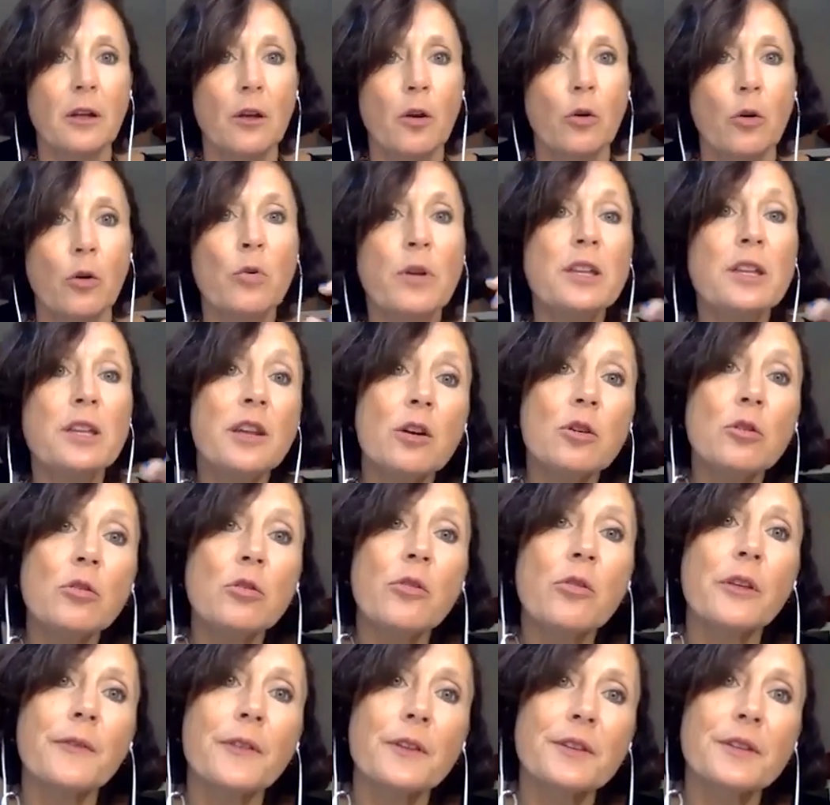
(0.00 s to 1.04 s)
We know
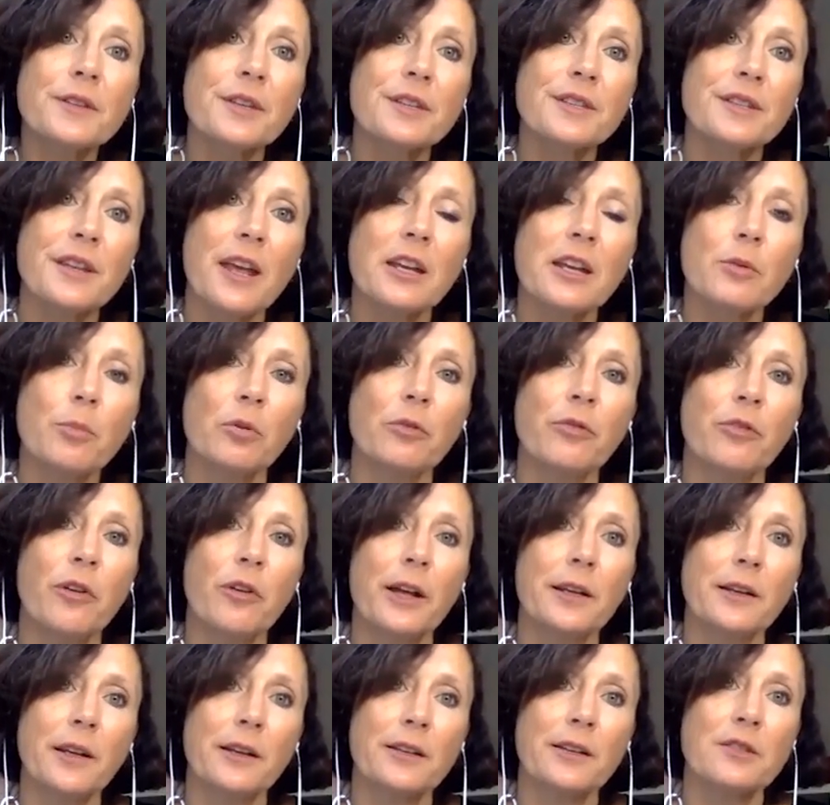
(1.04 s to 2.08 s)
that the sustainable
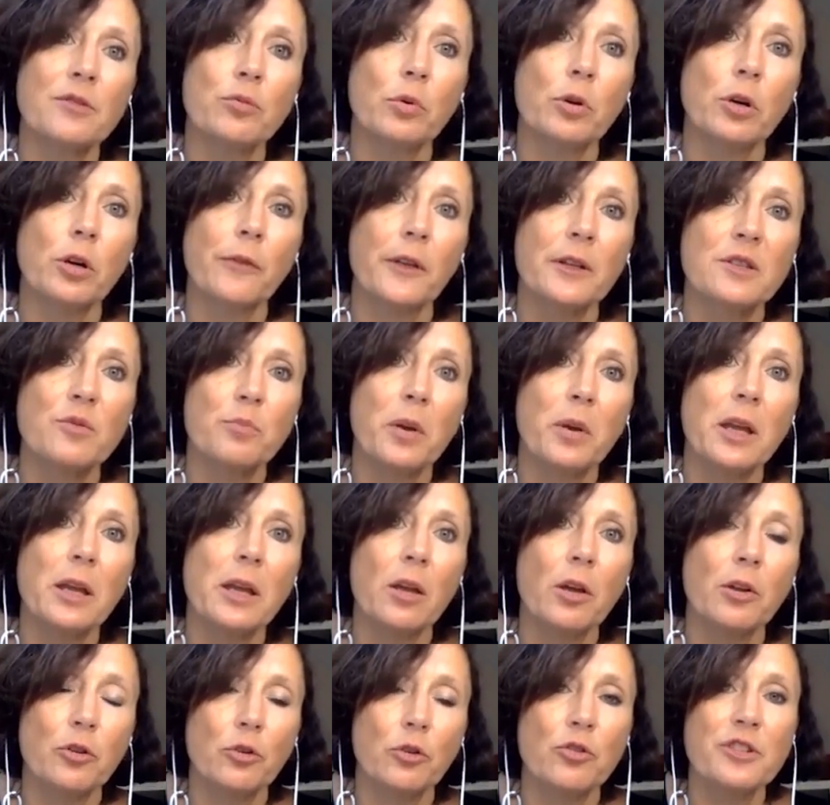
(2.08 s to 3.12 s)
finance work that's being
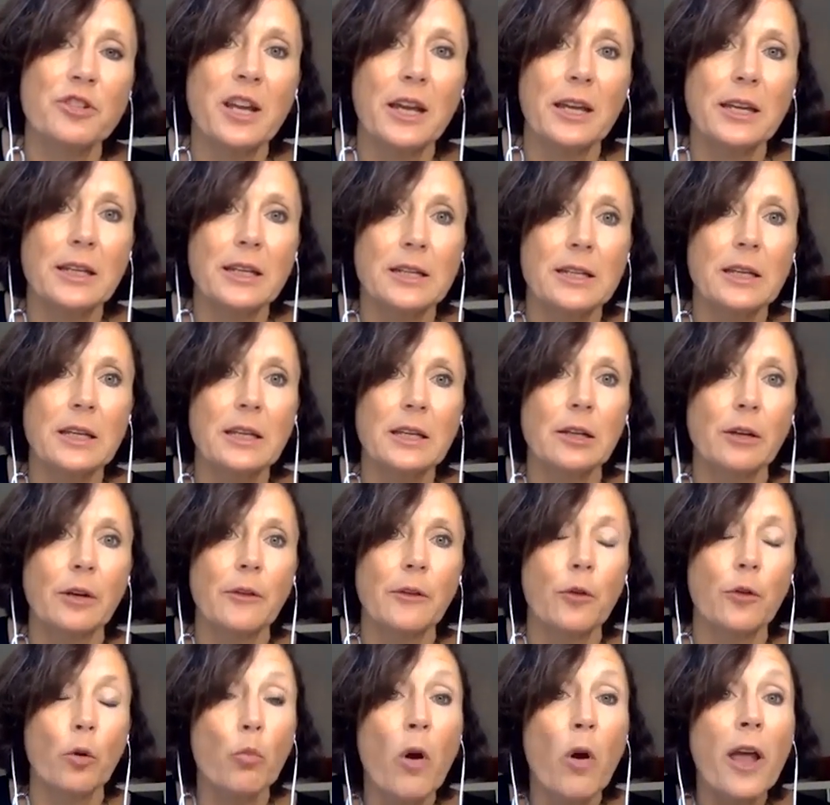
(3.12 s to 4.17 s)
undertaken here and
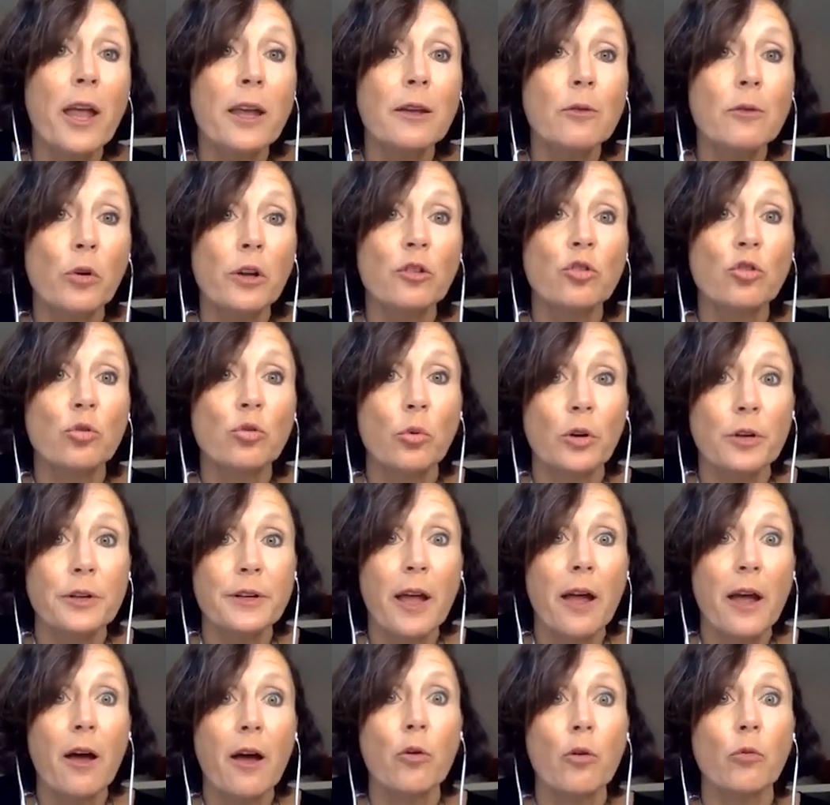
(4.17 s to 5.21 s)
the way in which we're
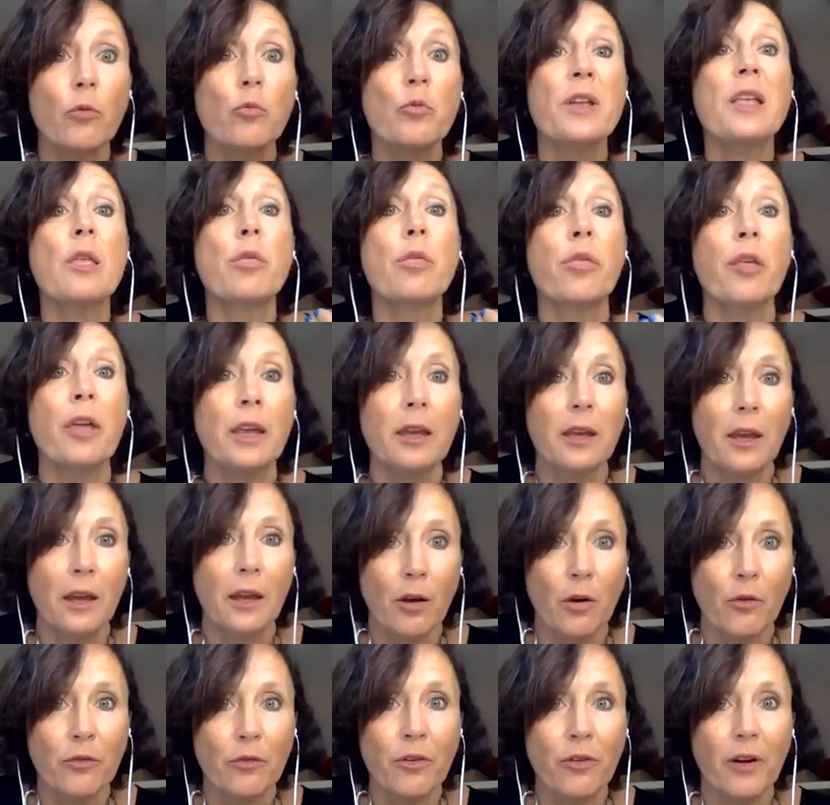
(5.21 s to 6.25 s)
now rethinking
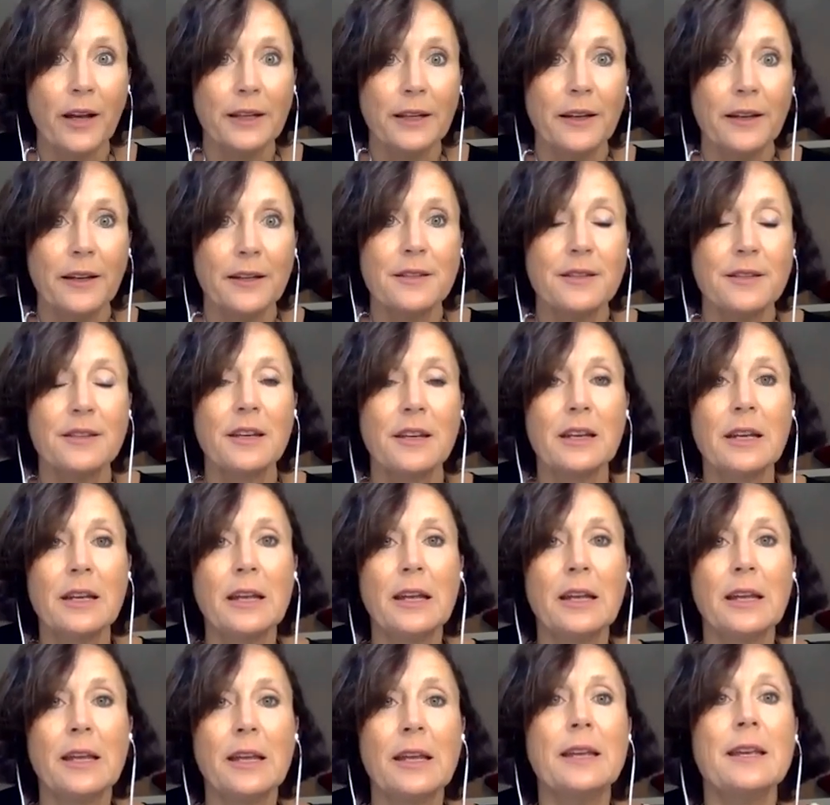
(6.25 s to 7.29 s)
of finance
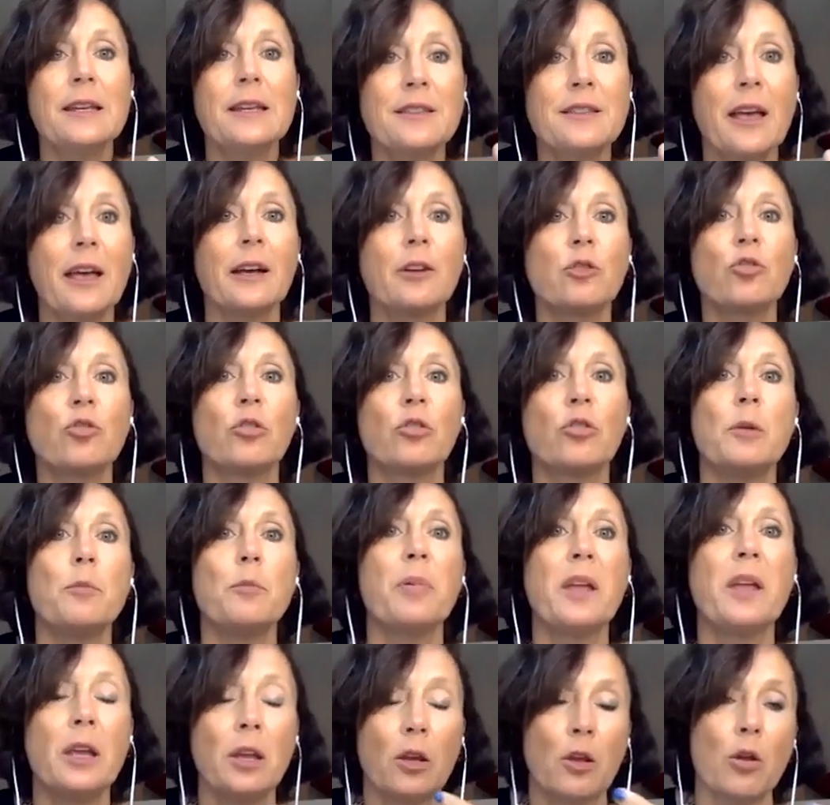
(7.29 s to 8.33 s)
is actually
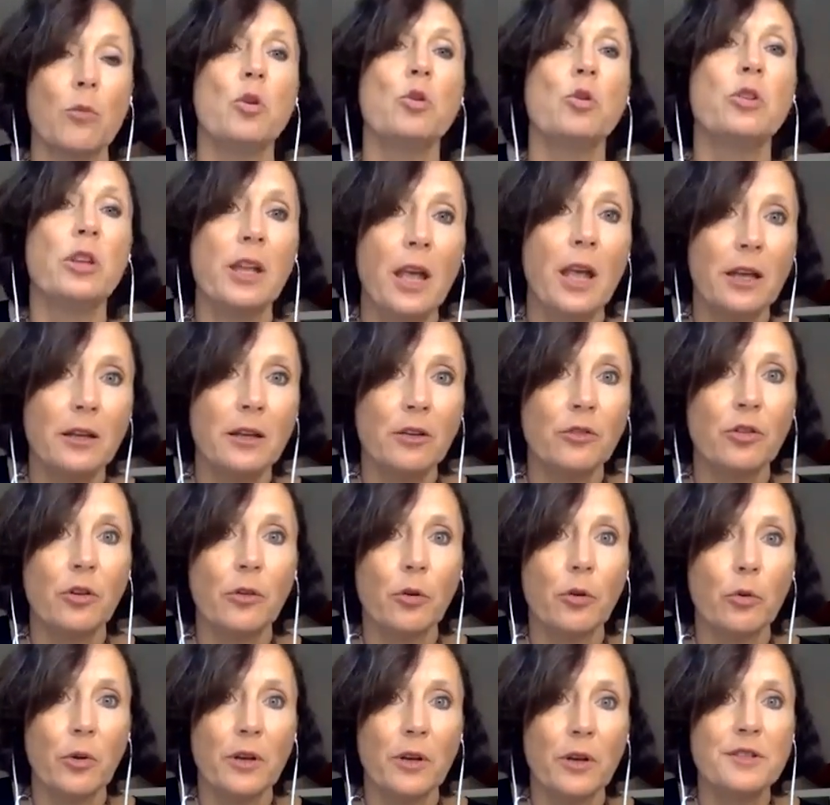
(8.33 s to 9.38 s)
being communicated to the
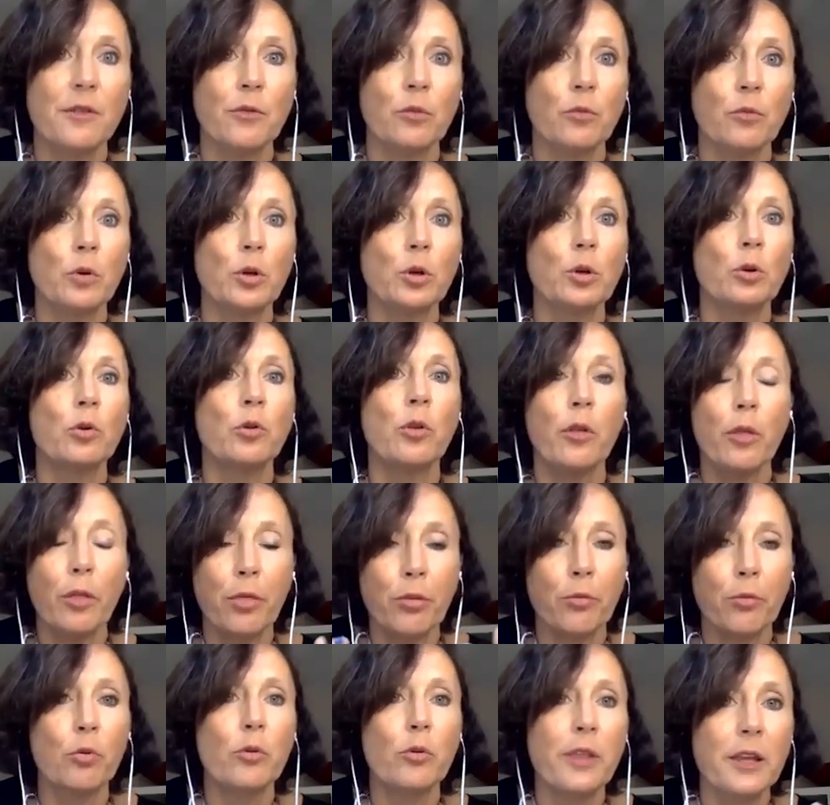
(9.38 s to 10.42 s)
rest of the world
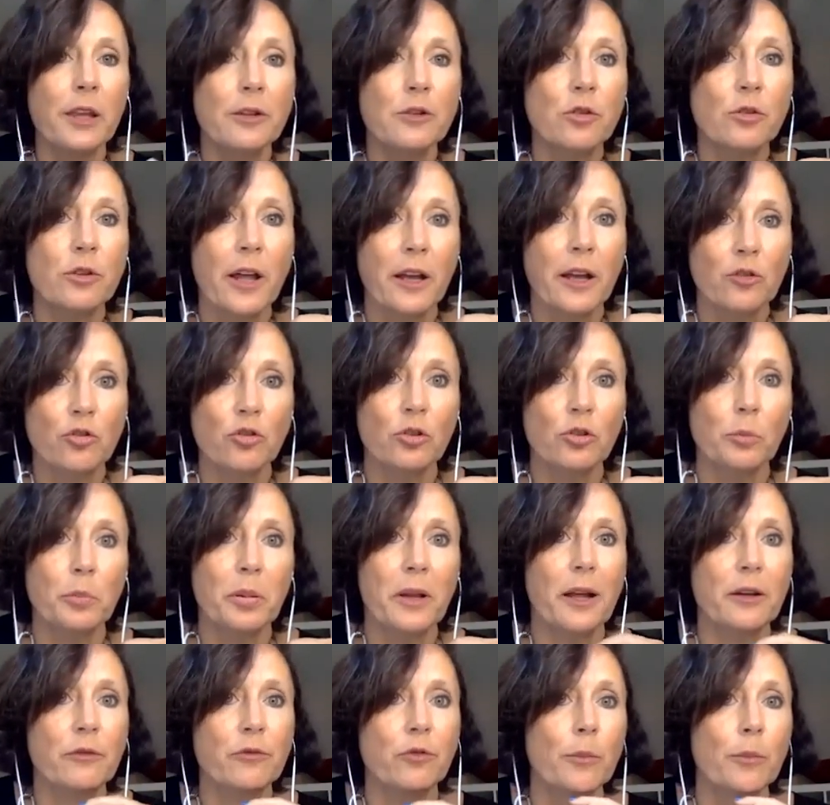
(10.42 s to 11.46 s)
through the international
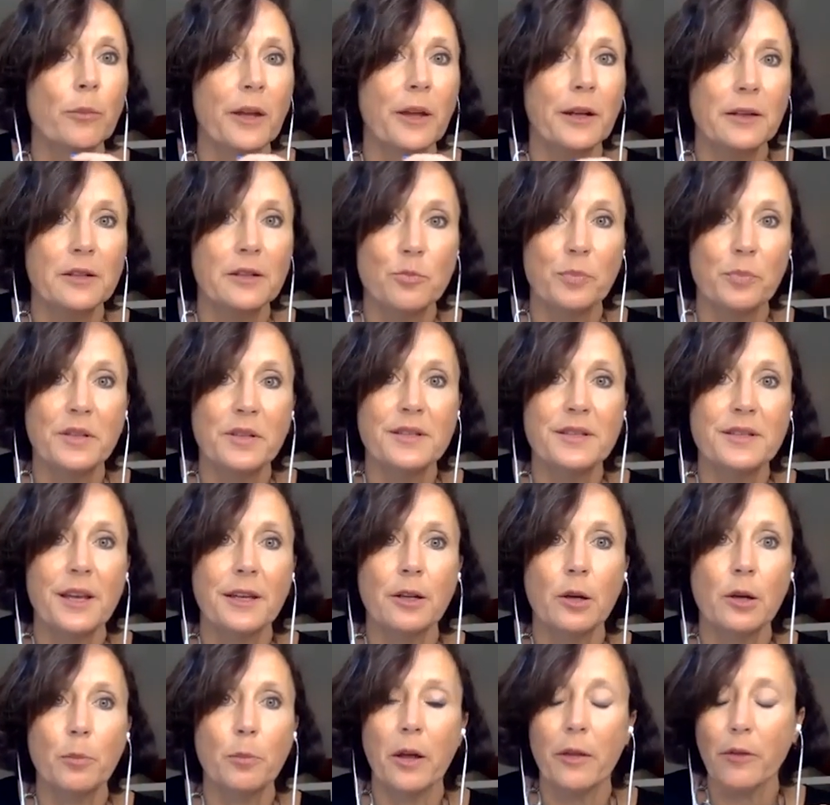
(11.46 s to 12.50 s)
platform that has been set
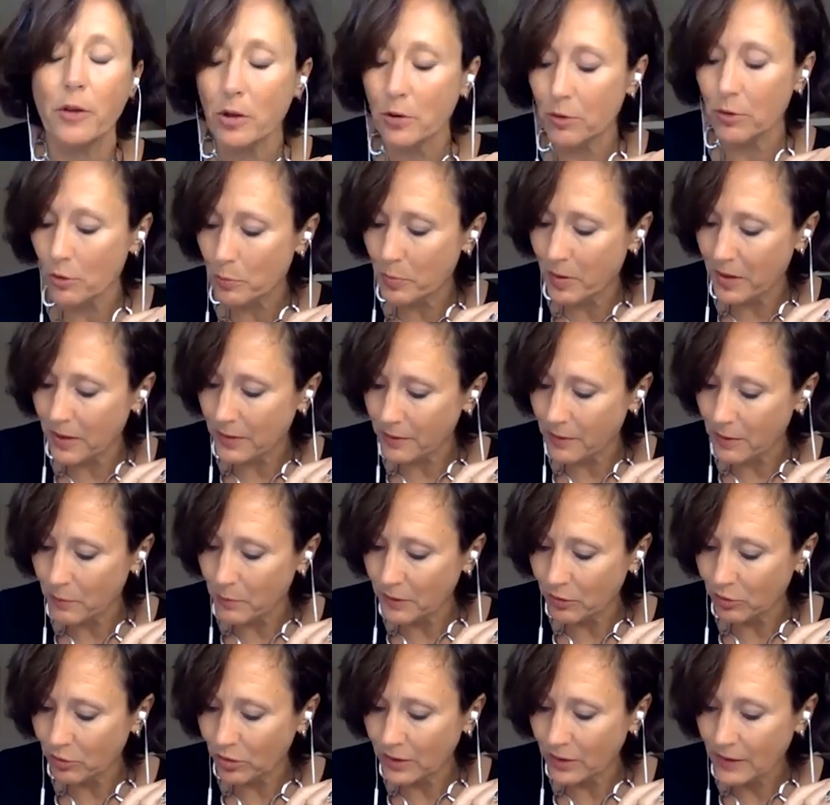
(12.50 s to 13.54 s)
up by the European
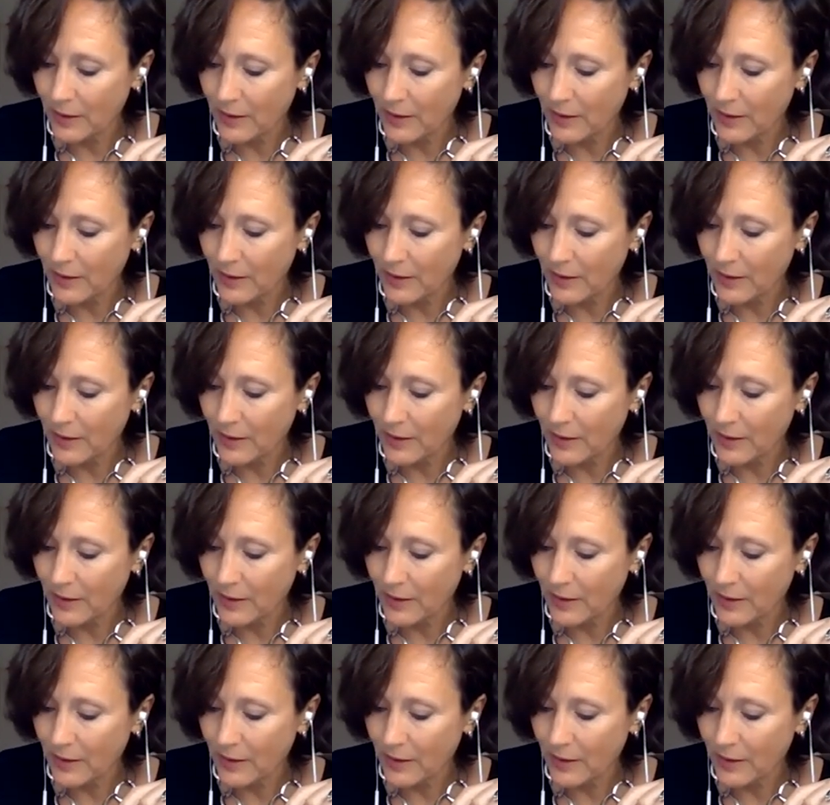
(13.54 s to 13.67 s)
Commission.